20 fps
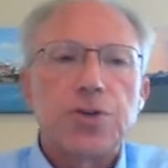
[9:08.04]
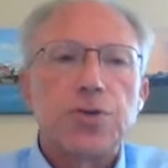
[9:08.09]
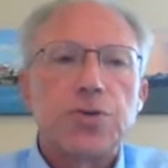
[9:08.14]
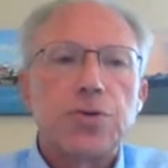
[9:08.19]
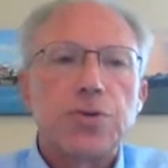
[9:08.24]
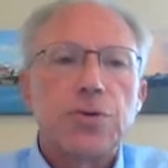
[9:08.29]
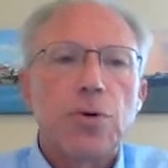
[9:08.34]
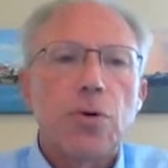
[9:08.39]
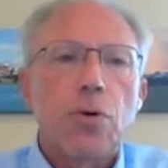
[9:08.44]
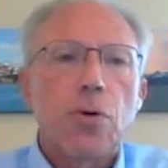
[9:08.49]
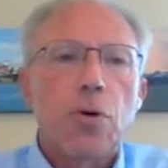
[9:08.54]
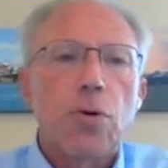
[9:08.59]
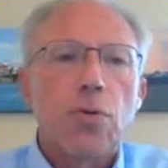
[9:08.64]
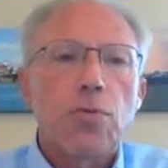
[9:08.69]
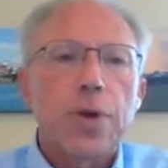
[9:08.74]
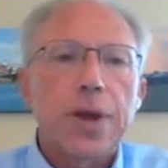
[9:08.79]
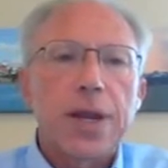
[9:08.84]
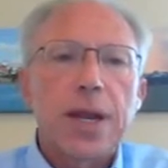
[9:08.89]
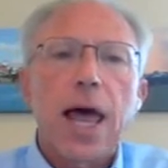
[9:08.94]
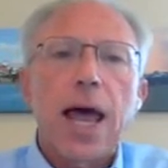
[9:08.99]
to
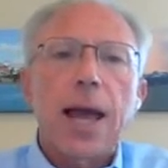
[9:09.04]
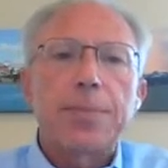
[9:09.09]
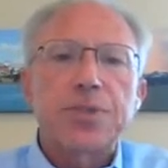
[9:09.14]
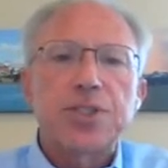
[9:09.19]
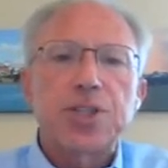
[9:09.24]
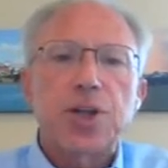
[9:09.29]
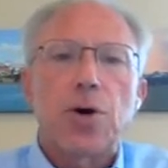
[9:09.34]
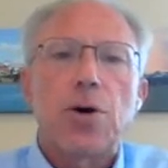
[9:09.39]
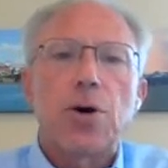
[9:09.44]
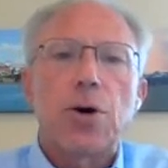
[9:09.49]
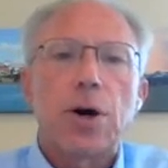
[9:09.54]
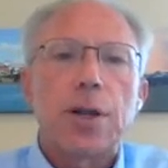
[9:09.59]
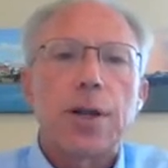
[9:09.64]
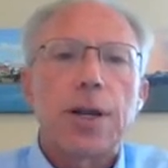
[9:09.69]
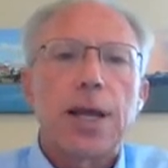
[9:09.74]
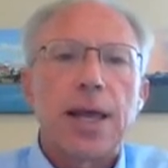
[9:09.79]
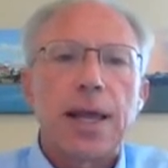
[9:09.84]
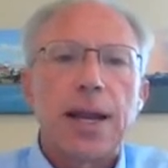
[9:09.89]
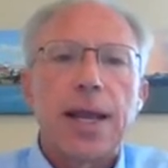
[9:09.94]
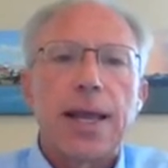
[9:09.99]
or relapsed
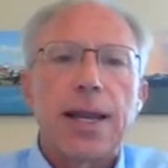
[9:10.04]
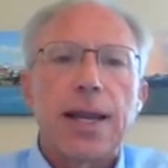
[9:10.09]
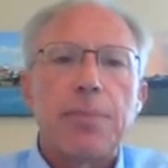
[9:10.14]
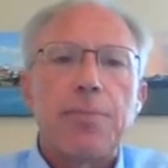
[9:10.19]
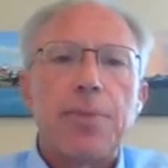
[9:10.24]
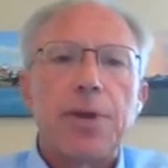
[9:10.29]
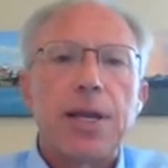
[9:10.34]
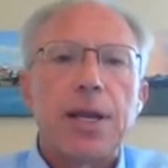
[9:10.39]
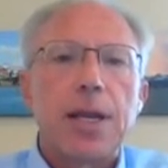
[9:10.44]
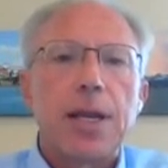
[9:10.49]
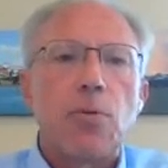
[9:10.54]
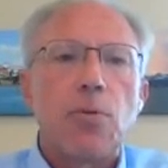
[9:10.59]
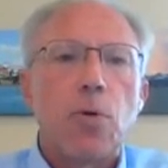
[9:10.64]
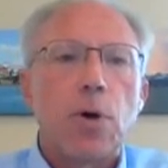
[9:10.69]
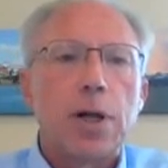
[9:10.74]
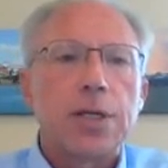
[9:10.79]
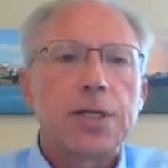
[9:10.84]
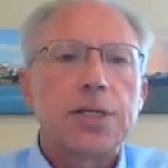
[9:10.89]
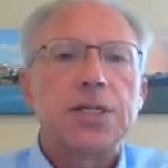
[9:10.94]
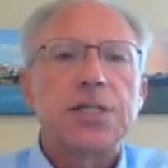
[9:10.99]
on an
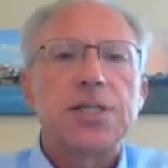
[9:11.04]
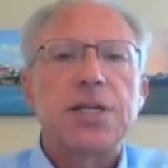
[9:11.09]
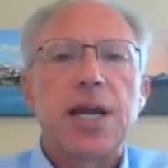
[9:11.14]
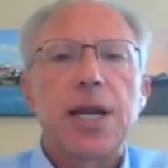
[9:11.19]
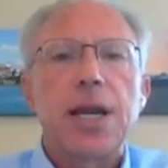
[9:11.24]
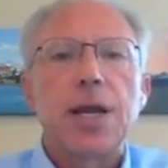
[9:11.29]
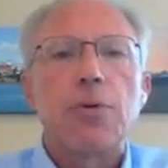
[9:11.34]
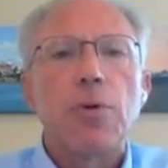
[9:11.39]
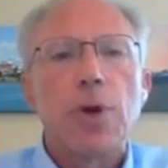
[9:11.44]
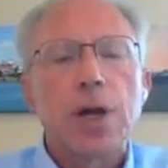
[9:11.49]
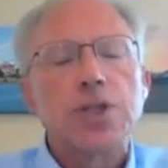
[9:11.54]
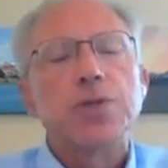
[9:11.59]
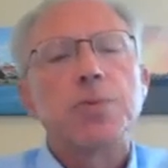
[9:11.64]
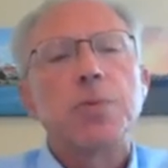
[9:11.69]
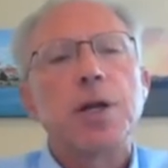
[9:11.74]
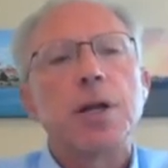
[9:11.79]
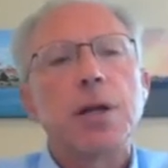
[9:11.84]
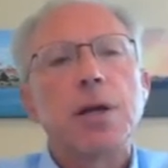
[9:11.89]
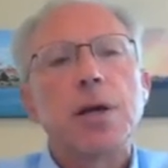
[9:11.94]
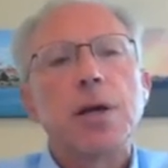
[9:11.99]
anti-PD-1 containing
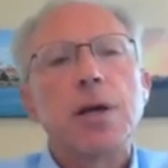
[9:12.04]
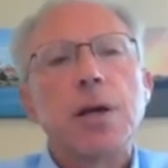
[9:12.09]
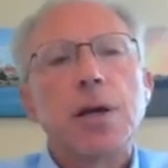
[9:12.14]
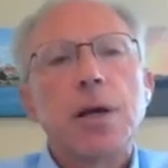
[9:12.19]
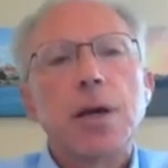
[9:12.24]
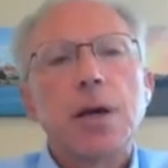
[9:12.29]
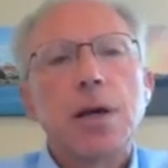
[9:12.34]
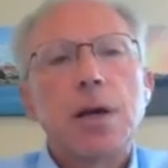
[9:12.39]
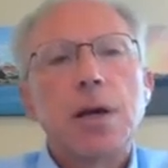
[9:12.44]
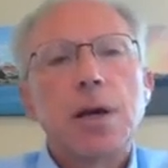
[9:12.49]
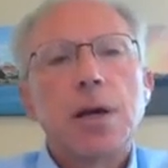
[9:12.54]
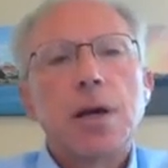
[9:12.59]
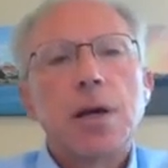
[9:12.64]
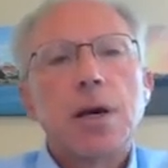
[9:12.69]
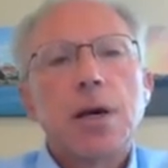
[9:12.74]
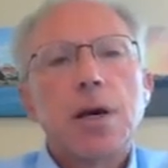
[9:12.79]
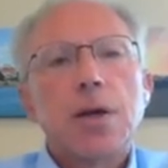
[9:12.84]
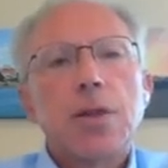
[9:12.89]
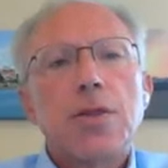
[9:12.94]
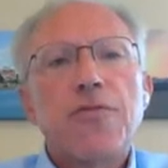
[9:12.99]
regimen.
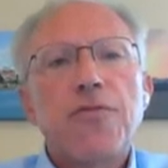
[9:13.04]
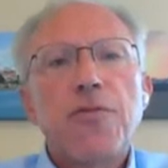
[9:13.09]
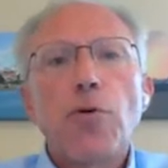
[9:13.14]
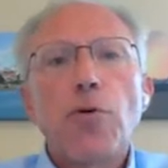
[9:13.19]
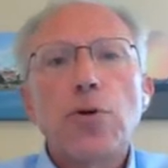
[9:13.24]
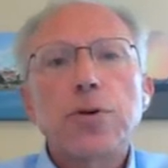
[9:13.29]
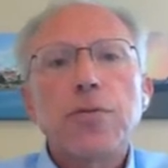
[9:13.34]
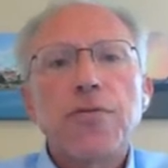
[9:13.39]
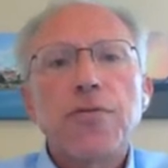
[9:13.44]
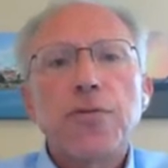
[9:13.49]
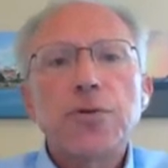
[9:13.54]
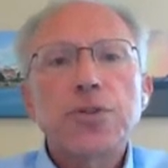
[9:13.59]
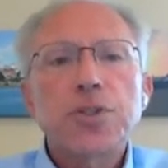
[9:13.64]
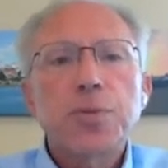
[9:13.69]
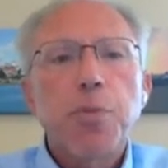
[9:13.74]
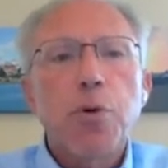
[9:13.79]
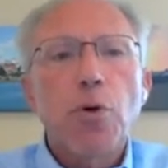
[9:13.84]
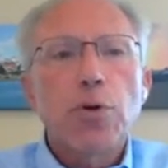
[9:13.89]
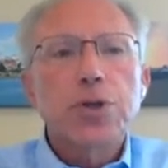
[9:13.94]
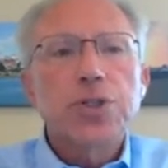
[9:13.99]
The four,
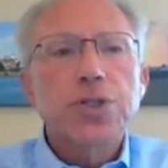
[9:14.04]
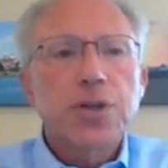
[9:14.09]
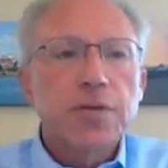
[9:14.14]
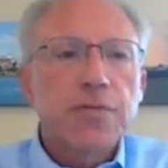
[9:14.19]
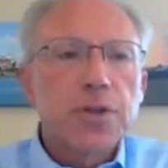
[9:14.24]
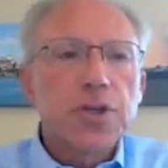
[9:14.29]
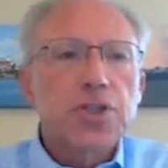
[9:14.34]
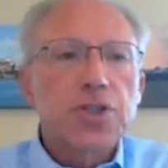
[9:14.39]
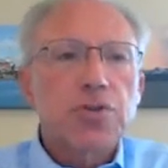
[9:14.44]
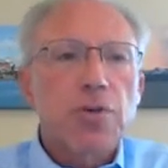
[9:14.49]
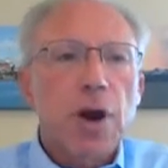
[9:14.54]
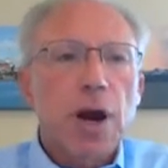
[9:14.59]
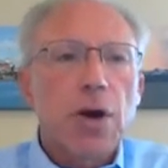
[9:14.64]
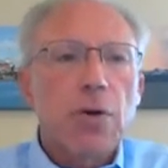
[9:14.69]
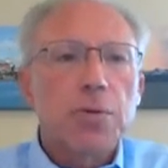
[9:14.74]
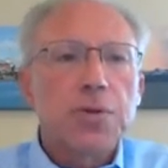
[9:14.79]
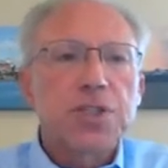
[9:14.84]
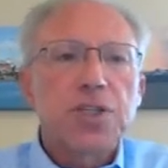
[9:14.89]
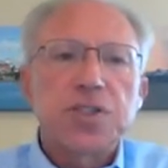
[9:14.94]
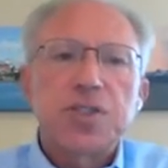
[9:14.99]
first portion of this
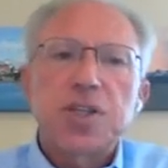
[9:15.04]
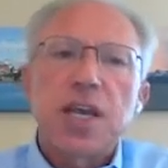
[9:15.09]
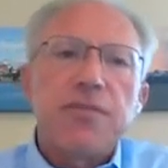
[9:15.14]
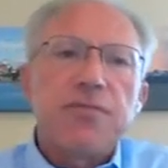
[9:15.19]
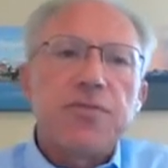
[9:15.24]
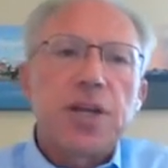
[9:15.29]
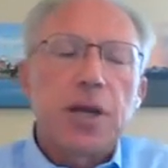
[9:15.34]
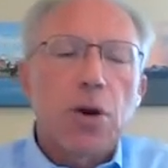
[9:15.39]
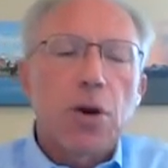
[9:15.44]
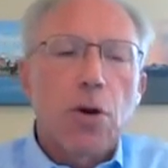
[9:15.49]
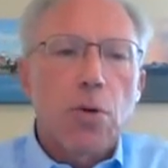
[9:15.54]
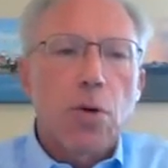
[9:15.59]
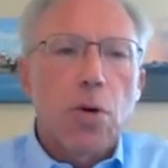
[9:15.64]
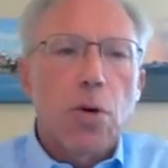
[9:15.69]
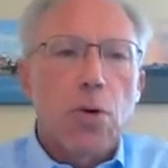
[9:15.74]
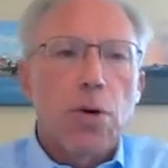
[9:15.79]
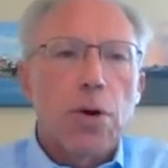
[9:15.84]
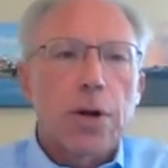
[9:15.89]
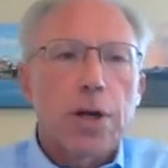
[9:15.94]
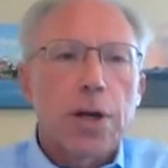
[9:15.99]
trial was a safety
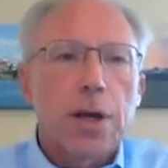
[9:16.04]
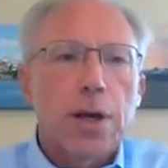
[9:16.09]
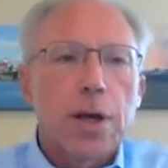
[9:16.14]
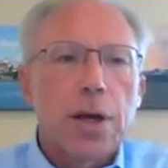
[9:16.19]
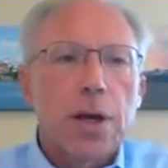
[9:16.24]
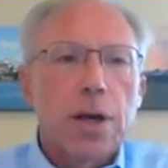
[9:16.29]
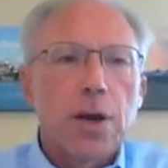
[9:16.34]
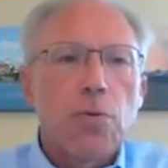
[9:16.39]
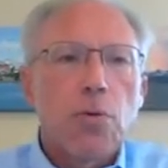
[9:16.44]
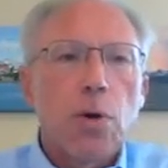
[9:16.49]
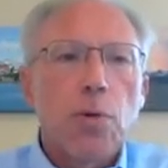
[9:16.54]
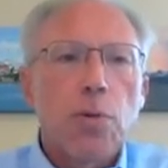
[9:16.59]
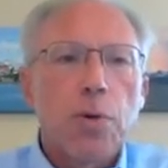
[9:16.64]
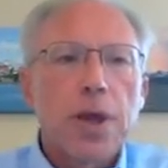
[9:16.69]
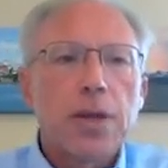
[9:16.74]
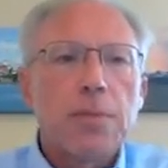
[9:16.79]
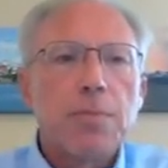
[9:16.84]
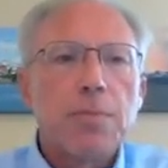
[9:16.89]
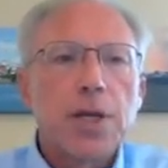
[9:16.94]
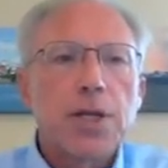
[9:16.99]
cohort where
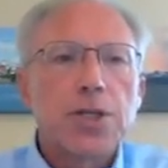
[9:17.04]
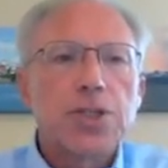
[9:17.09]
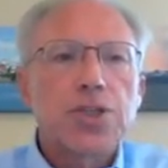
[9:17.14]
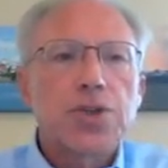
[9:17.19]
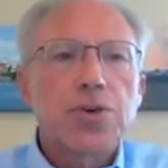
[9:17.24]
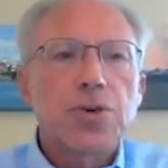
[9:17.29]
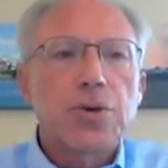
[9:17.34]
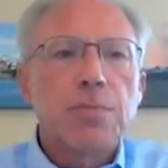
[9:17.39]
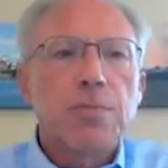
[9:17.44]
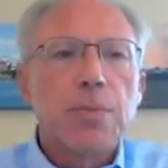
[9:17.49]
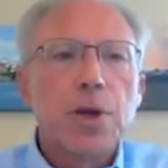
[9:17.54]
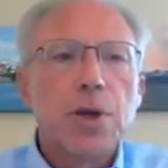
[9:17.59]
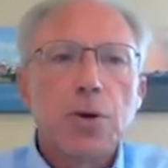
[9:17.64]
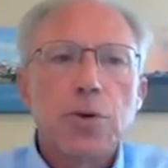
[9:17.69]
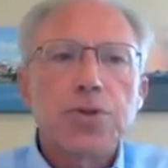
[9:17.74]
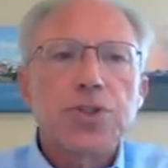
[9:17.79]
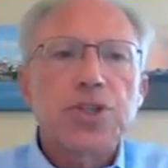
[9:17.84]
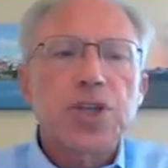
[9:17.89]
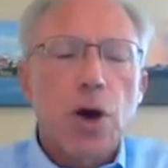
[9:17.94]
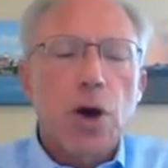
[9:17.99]
we administered
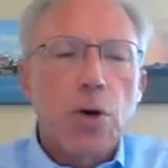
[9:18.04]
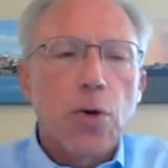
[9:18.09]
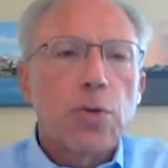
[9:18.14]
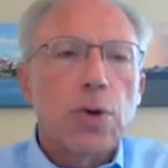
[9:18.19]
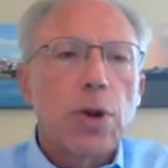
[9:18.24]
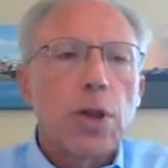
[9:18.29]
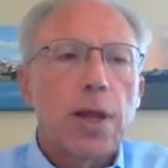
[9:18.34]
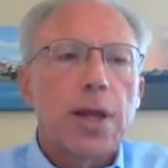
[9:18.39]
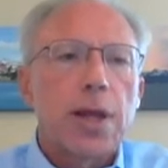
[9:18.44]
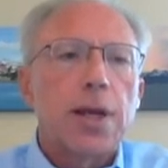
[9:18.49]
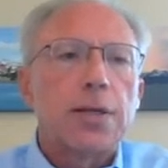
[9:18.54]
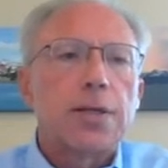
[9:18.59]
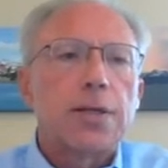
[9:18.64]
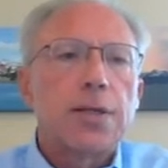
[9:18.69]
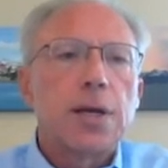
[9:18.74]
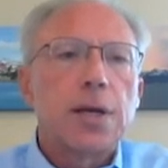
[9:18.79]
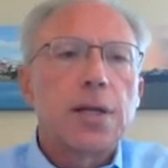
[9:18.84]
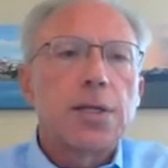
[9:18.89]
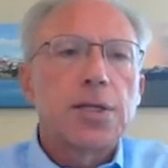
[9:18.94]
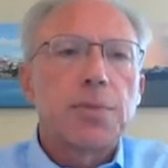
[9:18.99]
MILS only
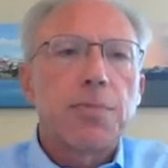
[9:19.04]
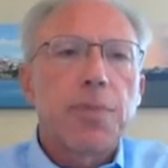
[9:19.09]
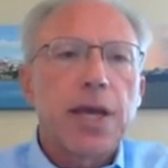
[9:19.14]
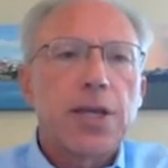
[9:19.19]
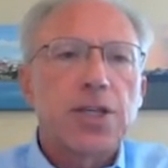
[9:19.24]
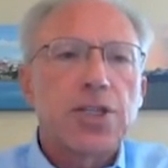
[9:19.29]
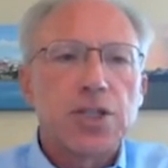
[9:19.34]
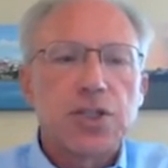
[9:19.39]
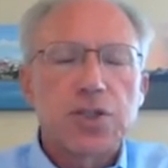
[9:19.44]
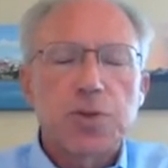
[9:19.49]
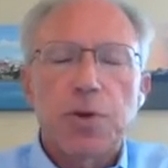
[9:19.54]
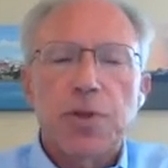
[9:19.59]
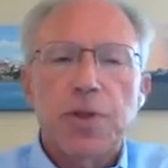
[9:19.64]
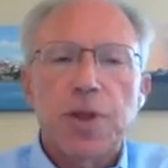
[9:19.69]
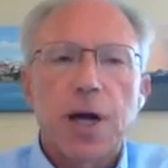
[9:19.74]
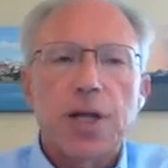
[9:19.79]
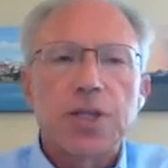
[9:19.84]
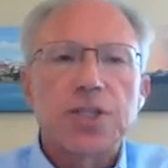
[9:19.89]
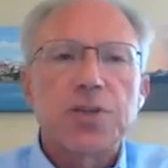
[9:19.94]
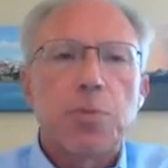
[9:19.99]
to patients
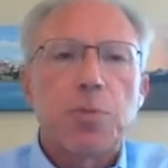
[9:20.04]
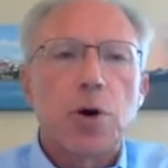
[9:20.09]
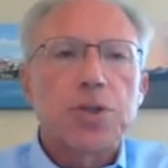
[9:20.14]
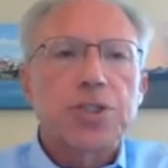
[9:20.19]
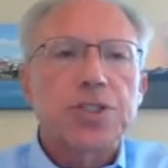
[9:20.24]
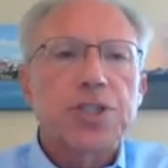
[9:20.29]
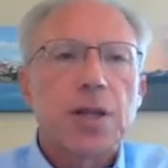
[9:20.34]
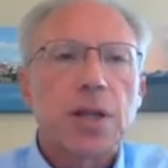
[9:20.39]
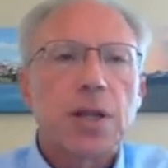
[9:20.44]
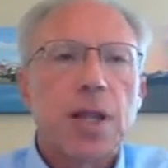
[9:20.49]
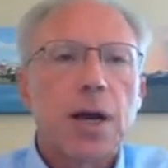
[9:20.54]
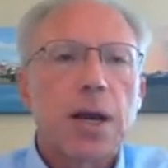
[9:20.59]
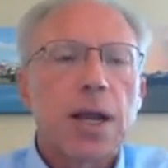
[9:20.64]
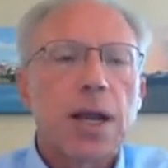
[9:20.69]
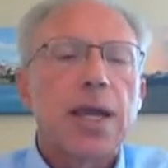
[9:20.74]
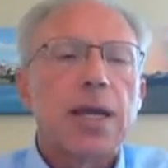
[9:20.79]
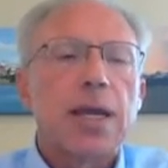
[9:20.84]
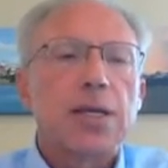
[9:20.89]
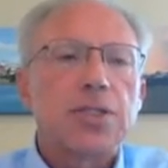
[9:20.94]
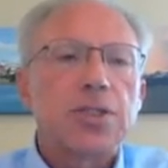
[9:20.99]
with non-small cell
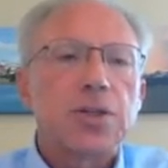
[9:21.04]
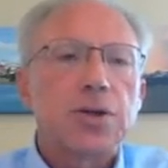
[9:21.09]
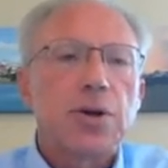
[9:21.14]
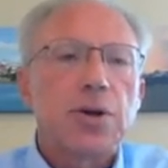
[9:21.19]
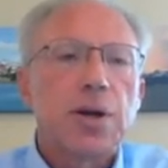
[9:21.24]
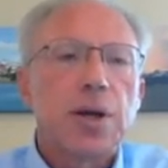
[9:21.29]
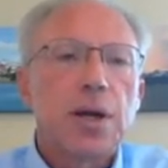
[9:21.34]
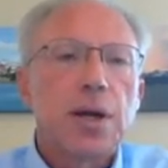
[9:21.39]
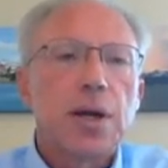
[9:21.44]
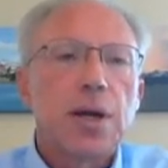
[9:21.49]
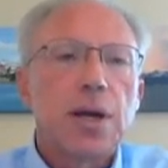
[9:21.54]
lung cancer.